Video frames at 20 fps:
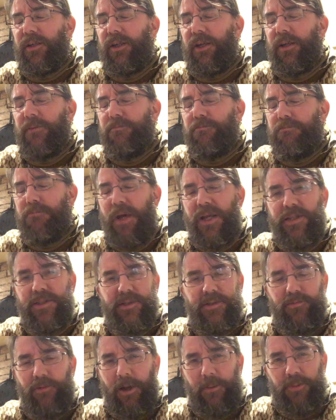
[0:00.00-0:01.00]

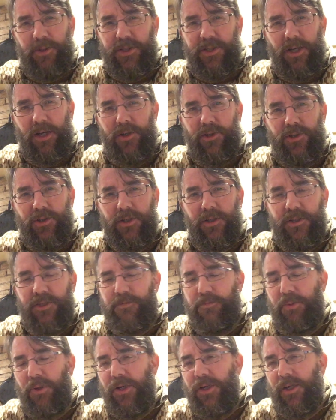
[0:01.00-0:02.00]
immense reputation as
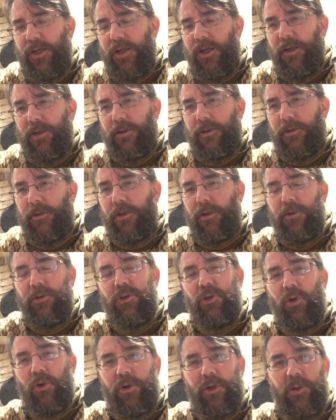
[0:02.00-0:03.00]
being
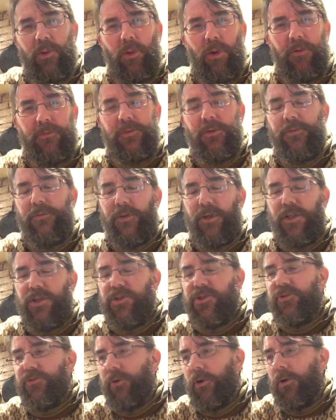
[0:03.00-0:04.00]
knock you off your feet
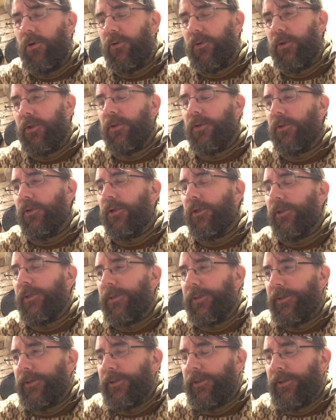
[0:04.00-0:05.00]
strong and
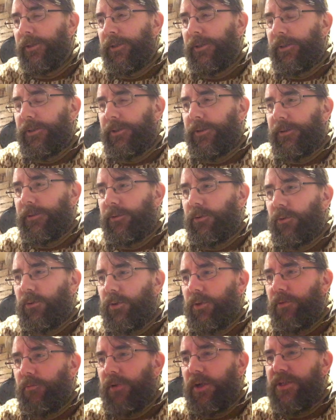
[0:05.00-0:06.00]
all
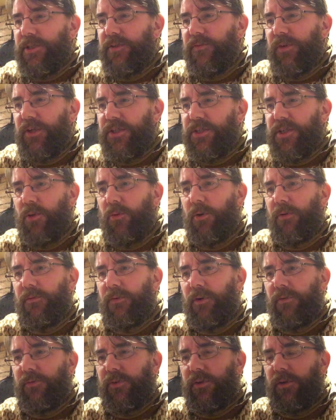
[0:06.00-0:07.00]
of the rest of it. So
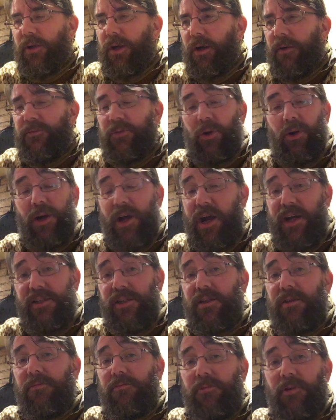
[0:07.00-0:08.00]
I've I've, not had
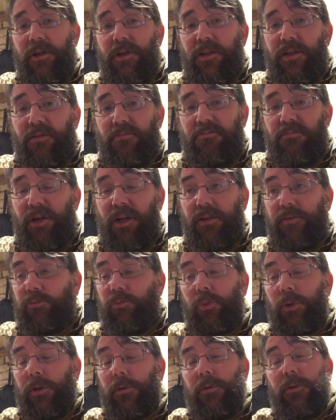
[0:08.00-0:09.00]
it really, at,
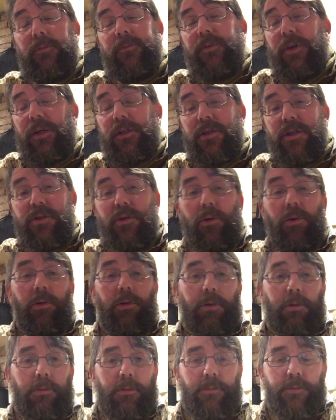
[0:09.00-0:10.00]
well, in fact, at
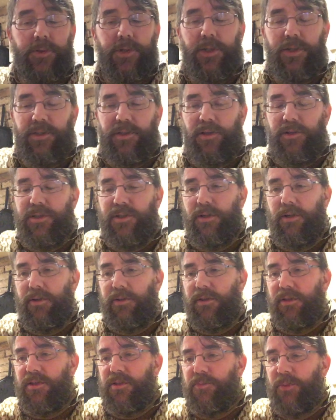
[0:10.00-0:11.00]
all since I
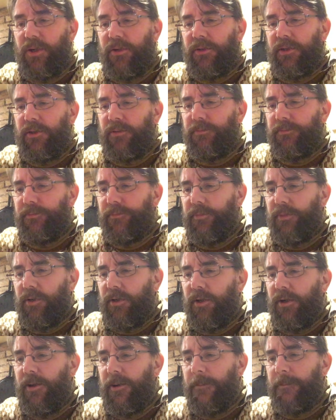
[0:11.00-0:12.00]
started smoking.
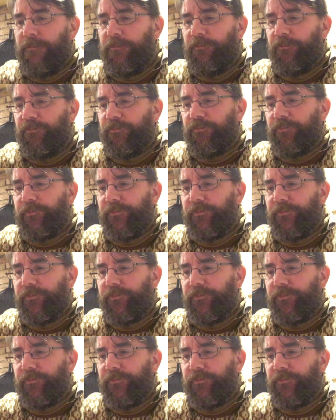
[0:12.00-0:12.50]
Um,